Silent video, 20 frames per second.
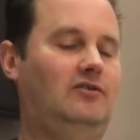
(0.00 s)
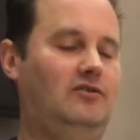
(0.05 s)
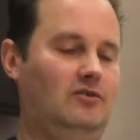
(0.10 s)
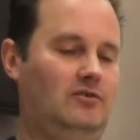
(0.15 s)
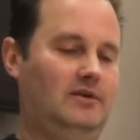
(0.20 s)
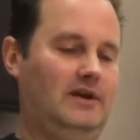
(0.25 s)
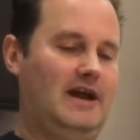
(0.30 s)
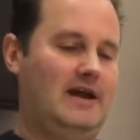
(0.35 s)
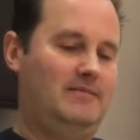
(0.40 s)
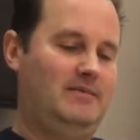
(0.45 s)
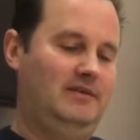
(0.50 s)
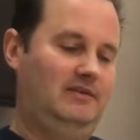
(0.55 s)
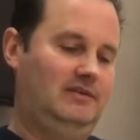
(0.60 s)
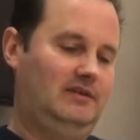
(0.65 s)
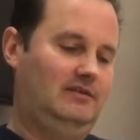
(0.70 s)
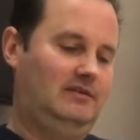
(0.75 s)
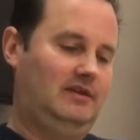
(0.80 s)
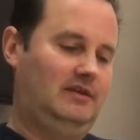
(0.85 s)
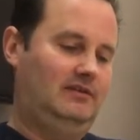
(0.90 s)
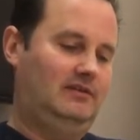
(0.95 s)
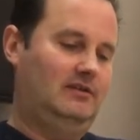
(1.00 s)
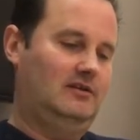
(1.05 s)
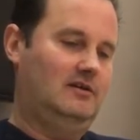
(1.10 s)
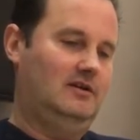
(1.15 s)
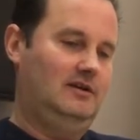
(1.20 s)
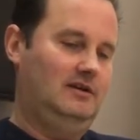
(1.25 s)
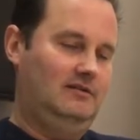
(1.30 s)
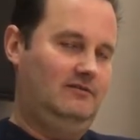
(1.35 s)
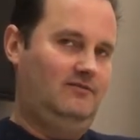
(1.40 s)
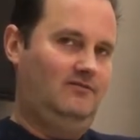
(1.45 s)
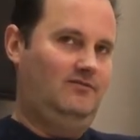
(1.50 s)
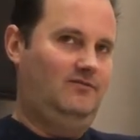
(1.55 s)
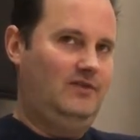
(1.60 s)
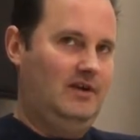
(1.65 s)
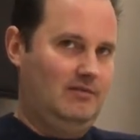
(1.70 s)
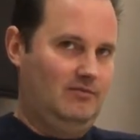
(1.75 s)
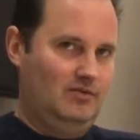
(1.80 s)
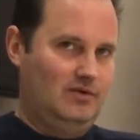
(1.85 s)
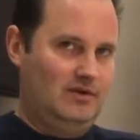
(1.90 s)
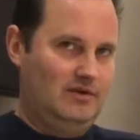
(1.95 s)
So what happens is they start in
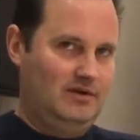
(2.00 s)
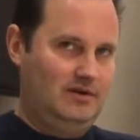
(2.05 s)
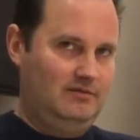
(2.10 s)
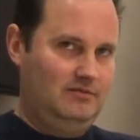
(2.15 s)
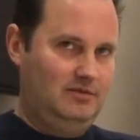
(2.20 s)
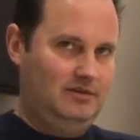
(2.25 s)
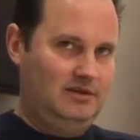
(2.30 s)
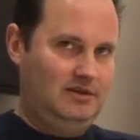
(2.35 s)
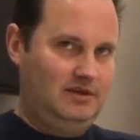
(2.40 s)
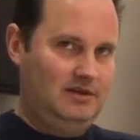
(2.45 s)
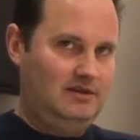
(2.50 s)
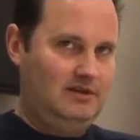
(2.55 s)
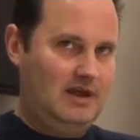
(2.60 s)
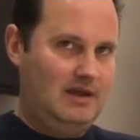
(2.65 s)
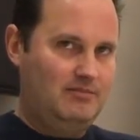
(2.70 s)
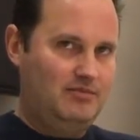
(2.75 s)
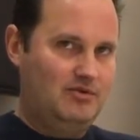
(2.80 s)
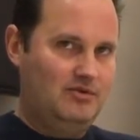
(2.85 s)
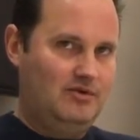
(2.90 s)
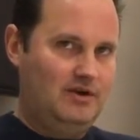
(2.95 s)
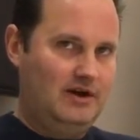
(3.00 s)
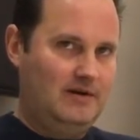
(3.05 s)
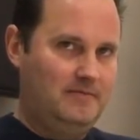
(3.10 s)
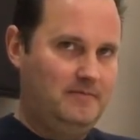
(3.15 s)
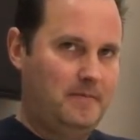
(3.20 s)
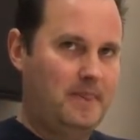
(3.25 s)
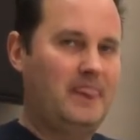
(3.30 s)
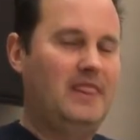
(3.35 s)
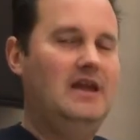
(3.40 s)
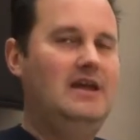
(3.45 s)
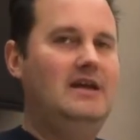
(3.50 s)
February with the EA program.